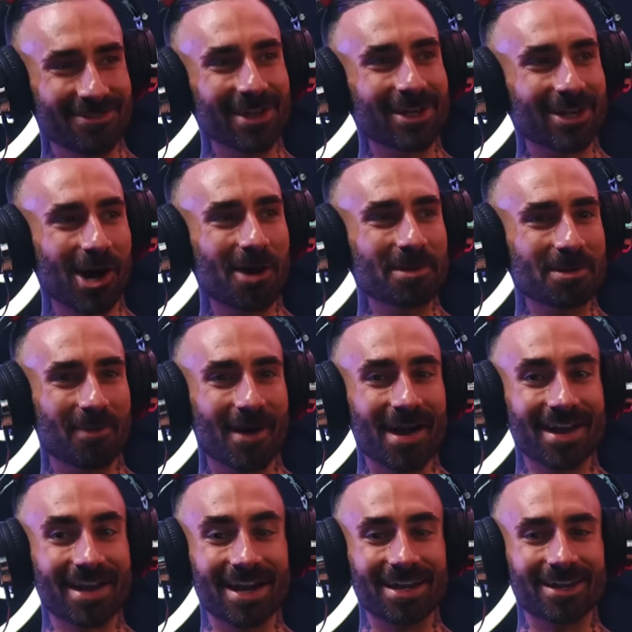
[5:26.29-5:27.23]
they call me
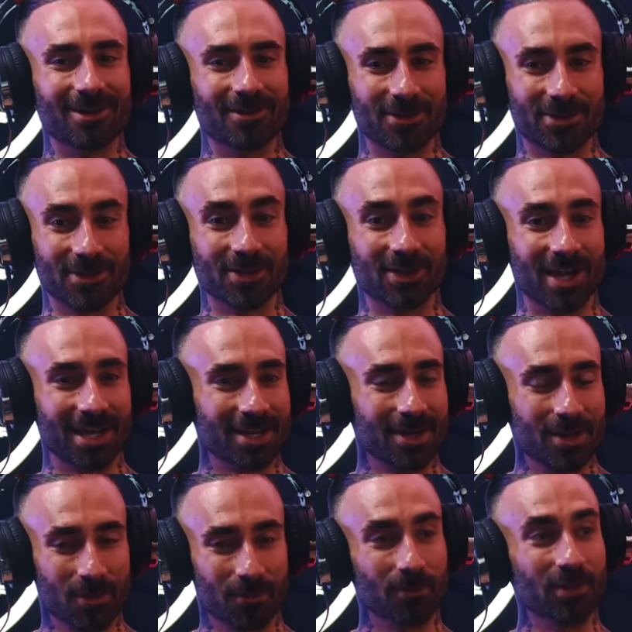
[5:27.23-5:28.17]
Mike, I know that they're like
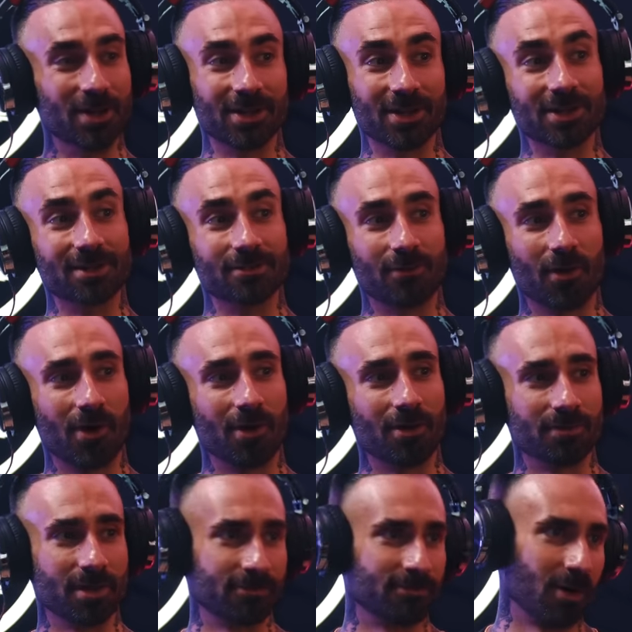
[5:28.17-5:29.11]
really
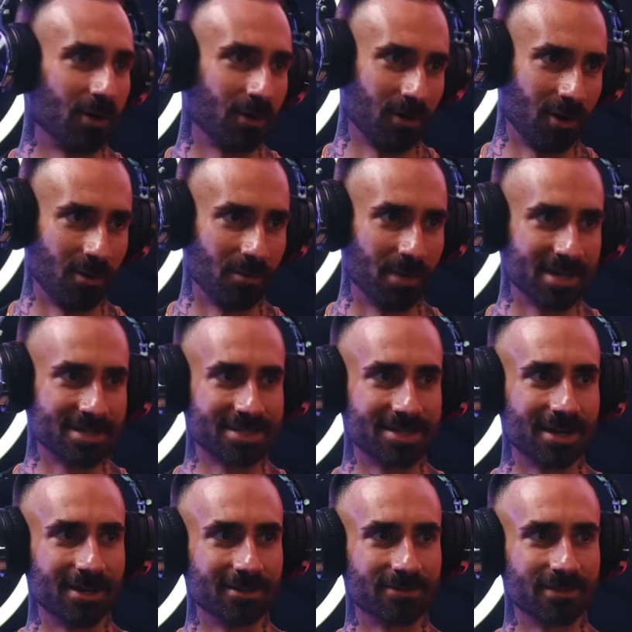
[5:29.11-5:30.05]
involved and they follow all my
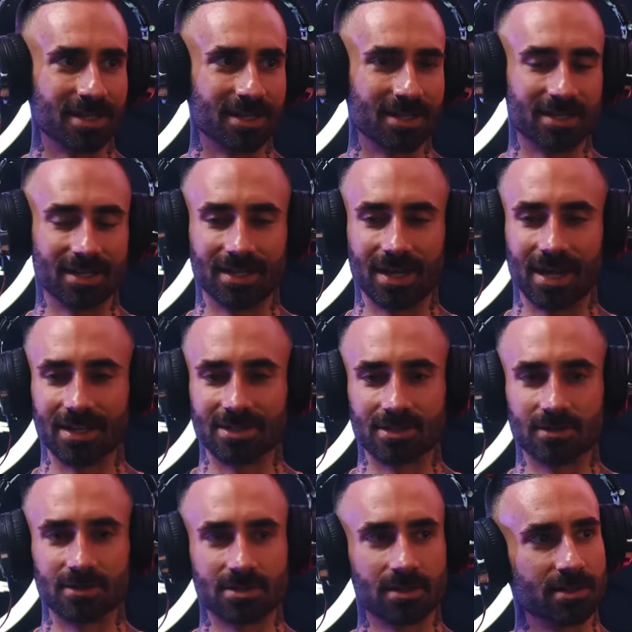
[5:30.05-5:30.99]
stuff and they get it.
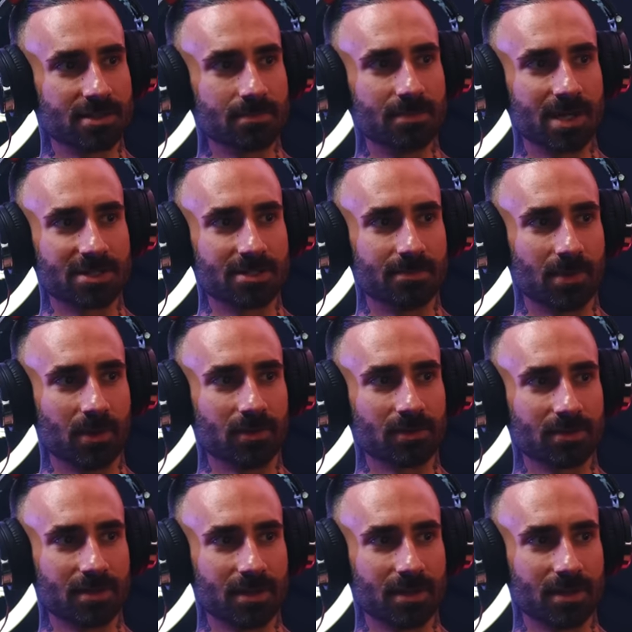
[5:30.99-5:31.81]
So it's a mix of both.